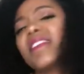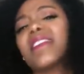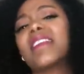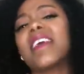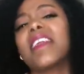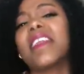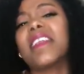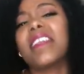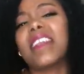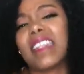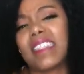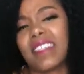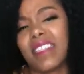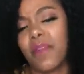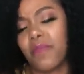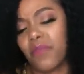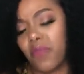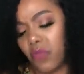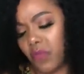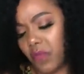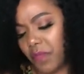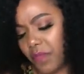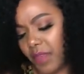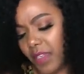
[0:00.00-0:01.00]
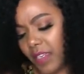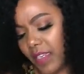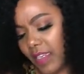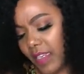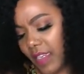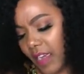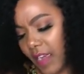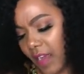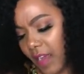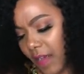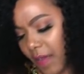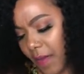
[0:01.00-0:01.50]
Another example would
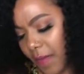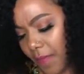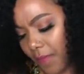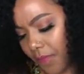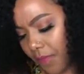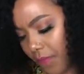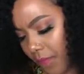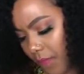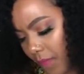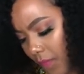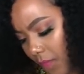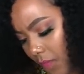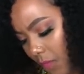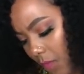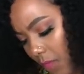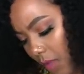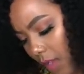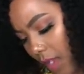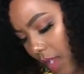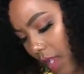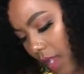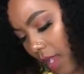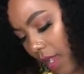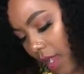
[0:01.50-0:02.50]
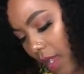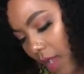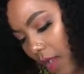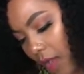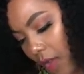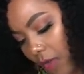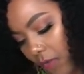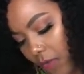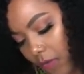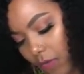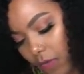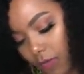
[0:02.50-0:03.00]
be,
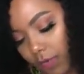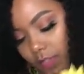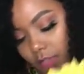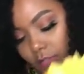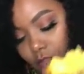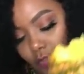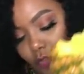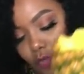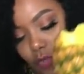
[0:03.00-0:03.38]
wow, all this